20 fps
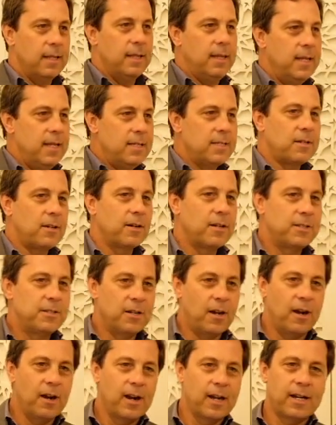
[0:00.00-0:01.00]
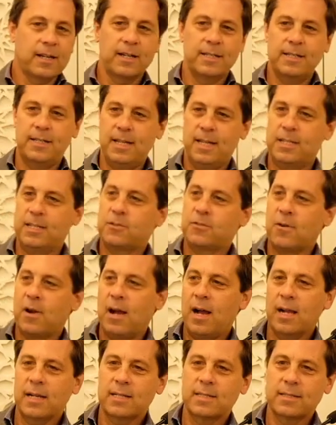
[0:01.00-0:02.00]
these are dark, dense
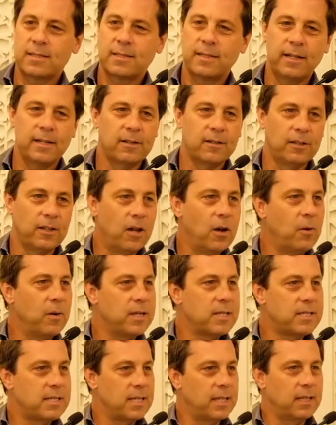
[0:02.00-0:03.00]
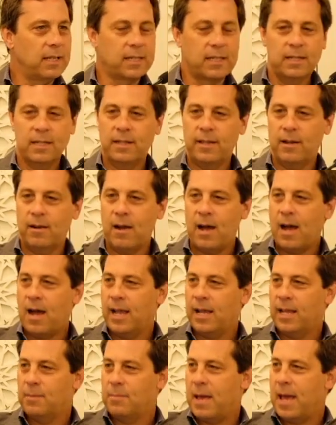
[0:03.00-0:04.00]
rocks. They're low in silica, they're
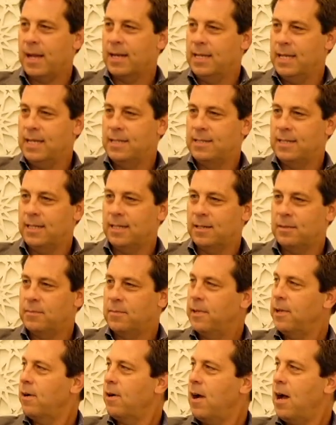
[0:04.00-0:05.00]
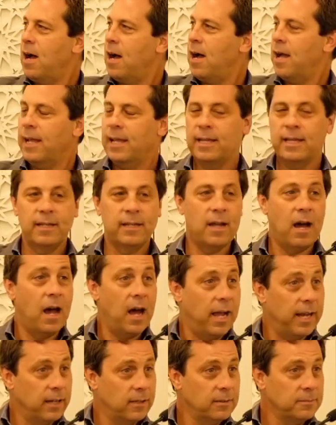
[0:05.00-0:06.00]
high in magnesium, they're high in
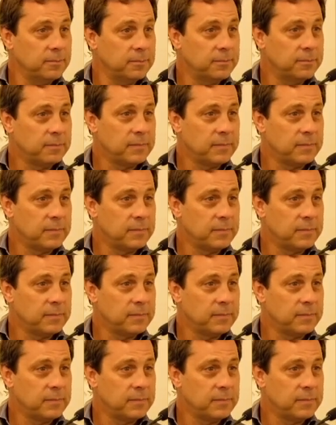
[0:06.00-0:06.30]
iron.